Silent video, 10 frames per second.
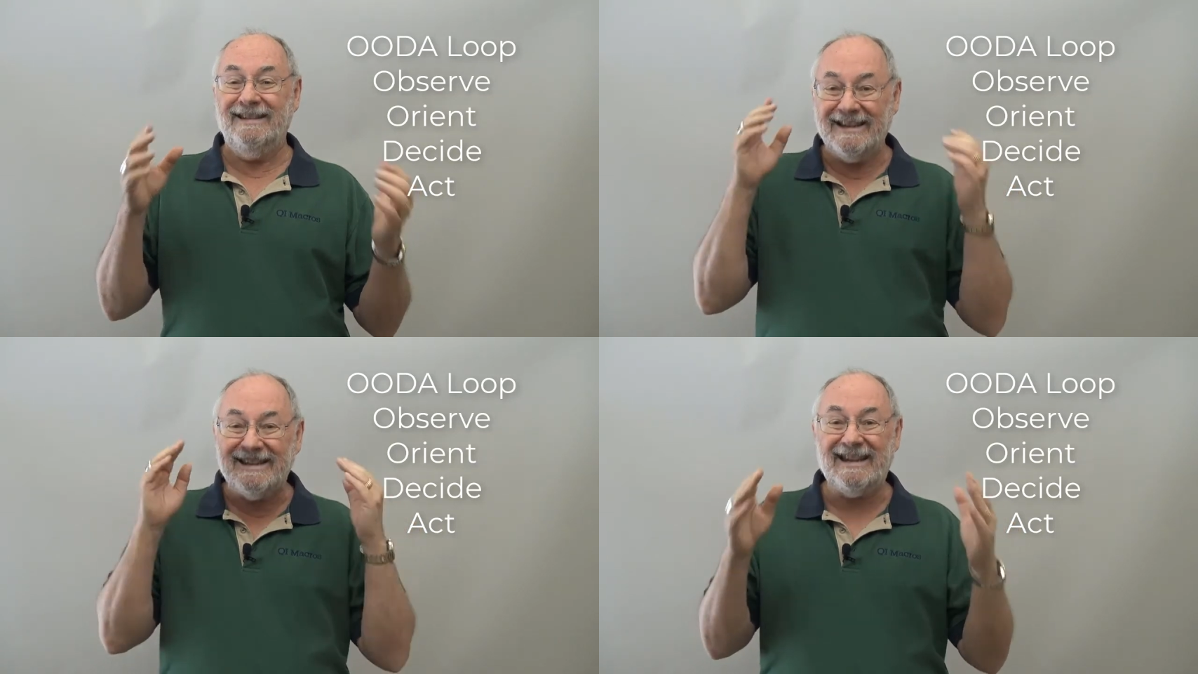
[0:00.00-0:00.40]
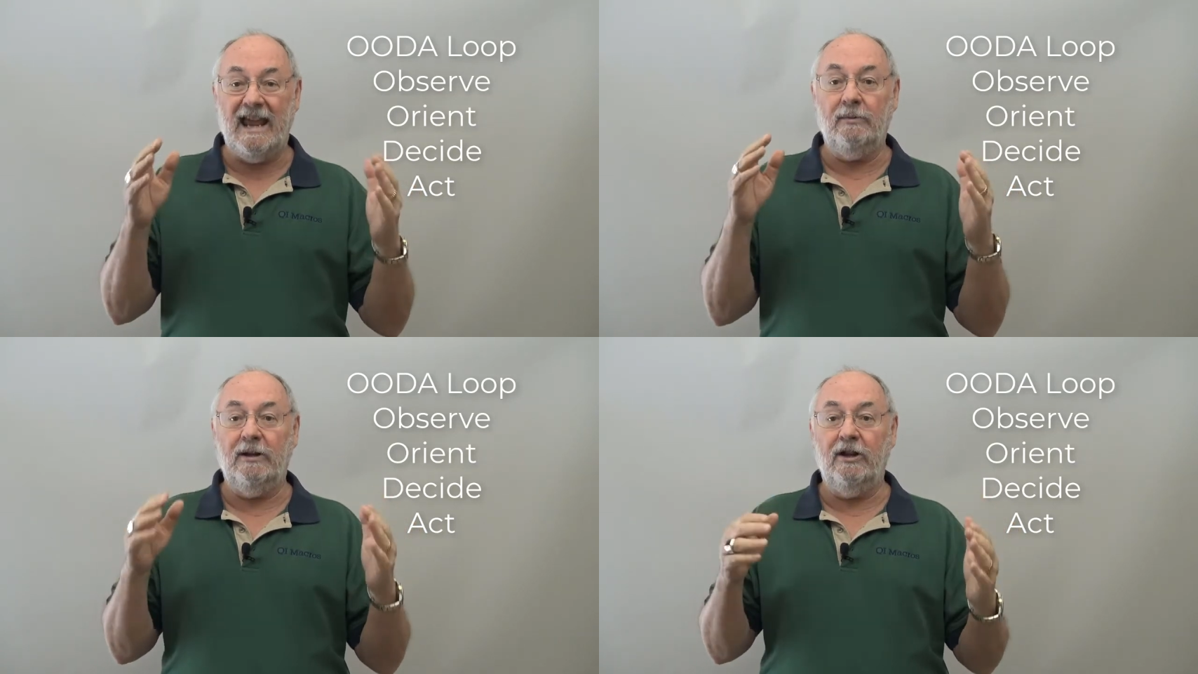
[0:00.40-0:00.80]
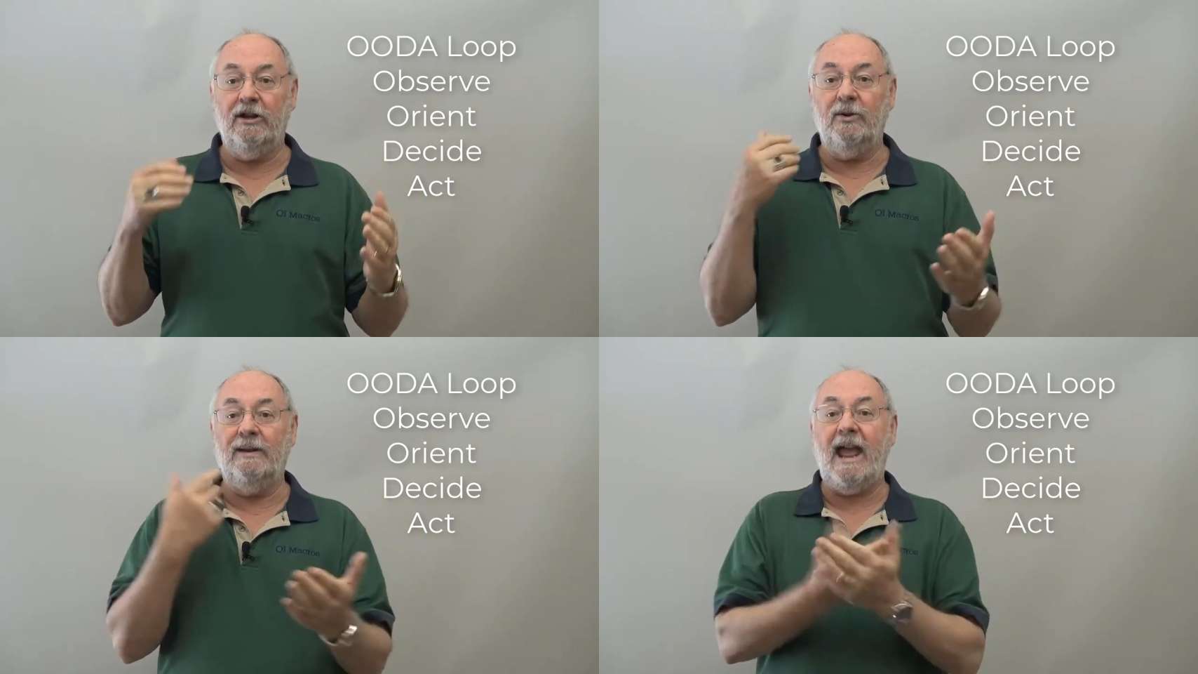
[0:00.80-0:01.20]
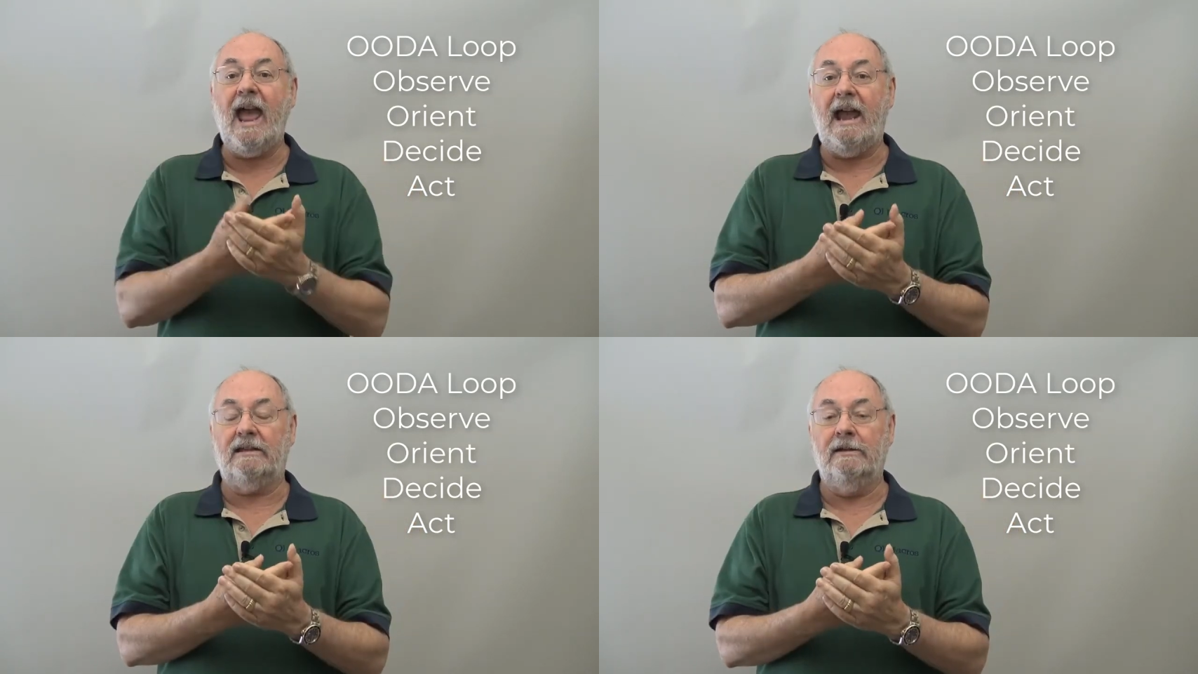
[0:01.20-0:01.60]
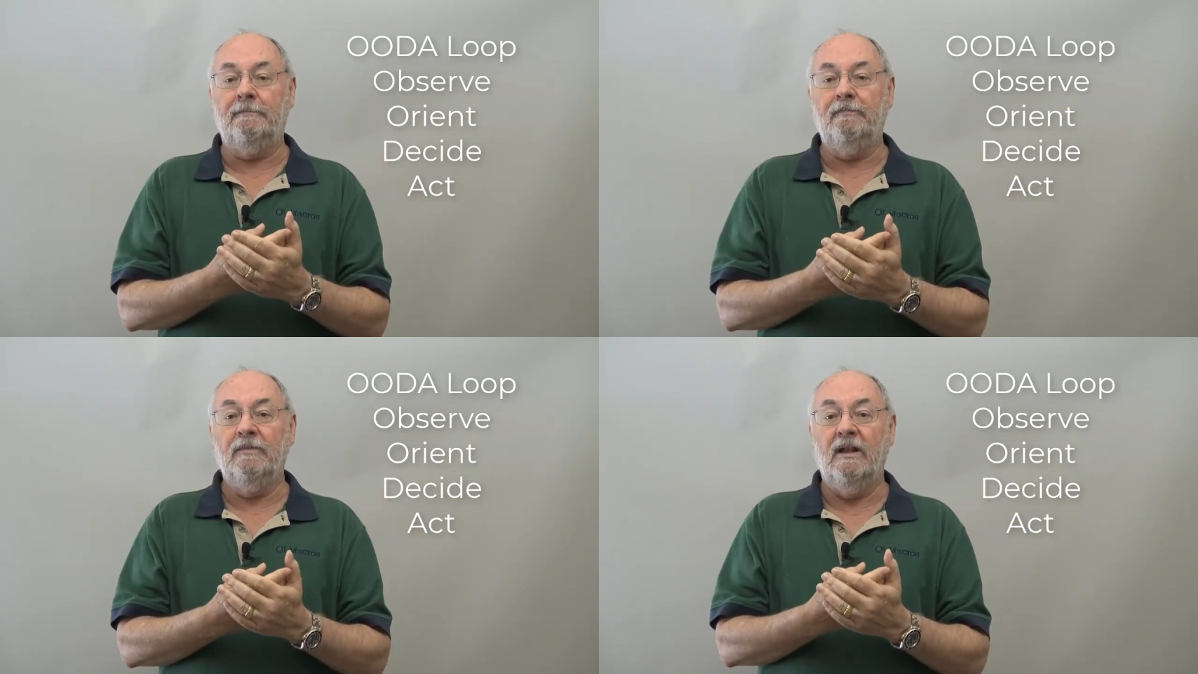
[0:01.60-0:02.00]
Decide what you're going to do and act.
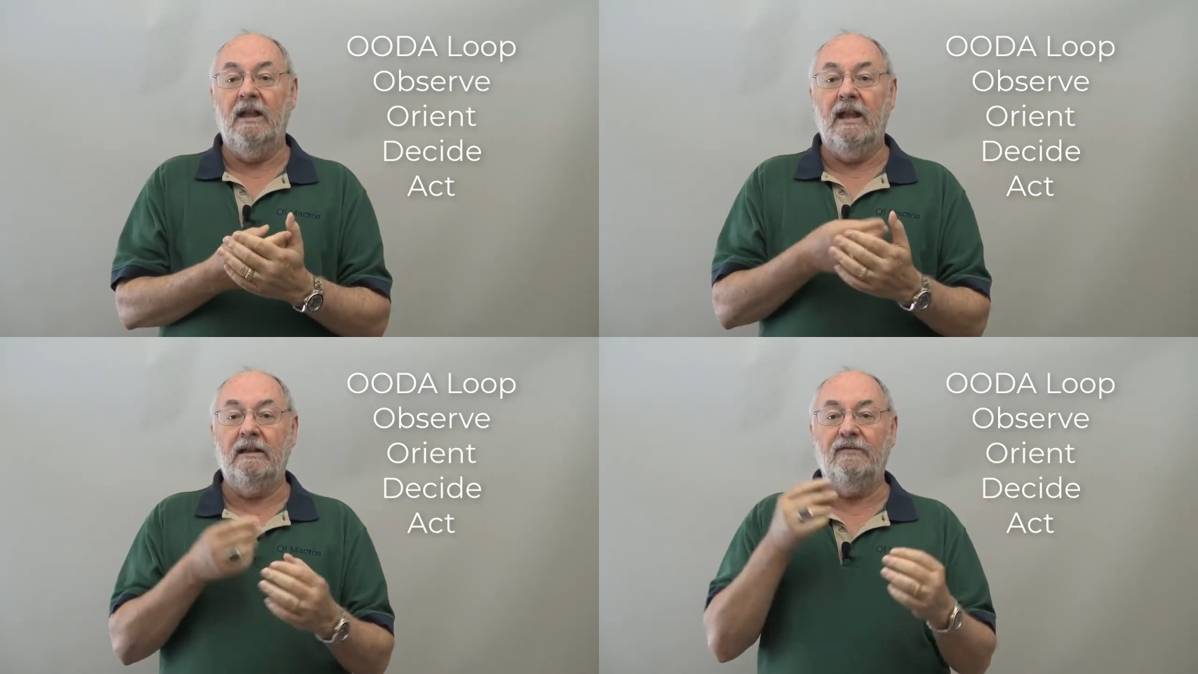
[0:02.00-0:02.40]
And